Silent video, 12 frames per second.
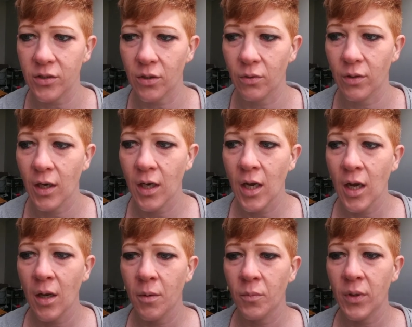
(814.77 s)
So,
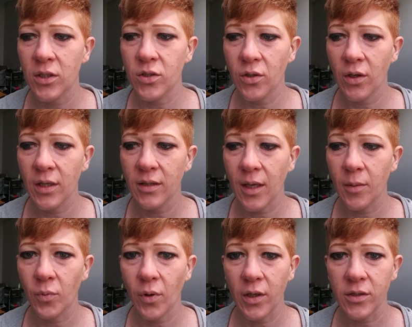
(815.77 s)
but during
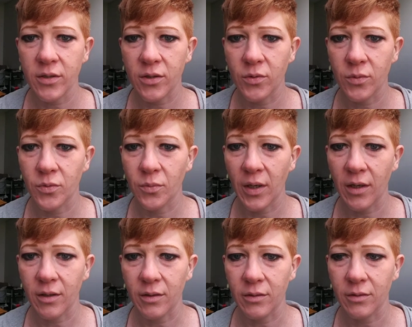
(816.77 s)
that process was
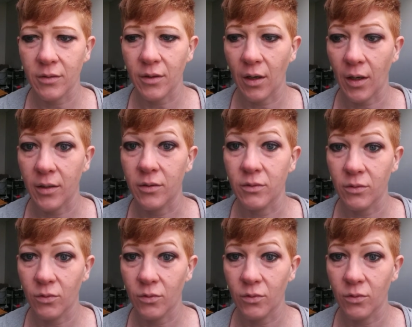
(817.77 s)
where God